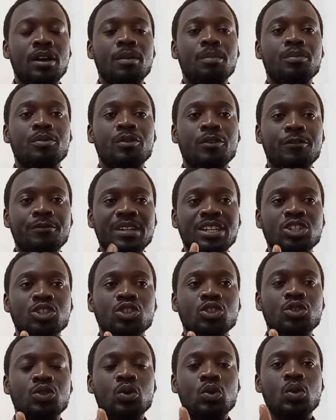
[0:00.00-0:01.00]

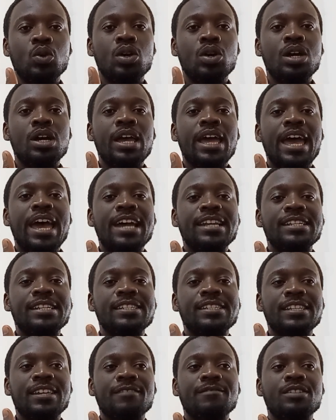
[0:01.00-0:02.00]
professional, and
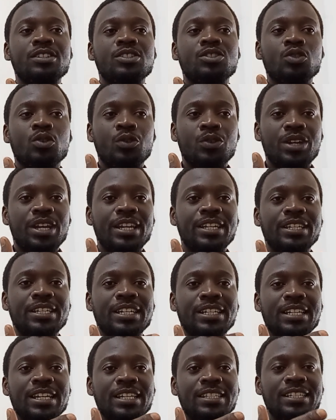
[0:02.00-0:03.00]

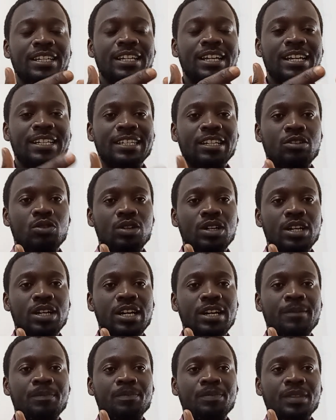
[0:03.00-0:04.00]
service-oriented as a
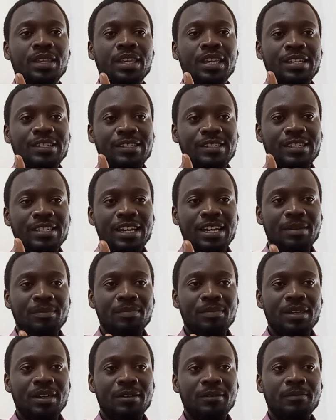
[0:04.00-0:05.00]
cataloger in
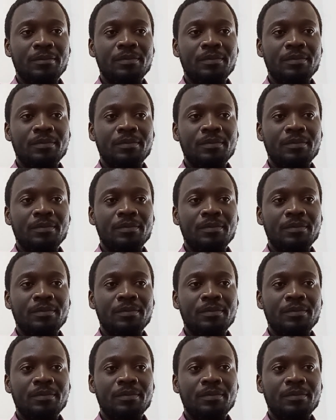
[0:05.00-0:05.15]
Zambia.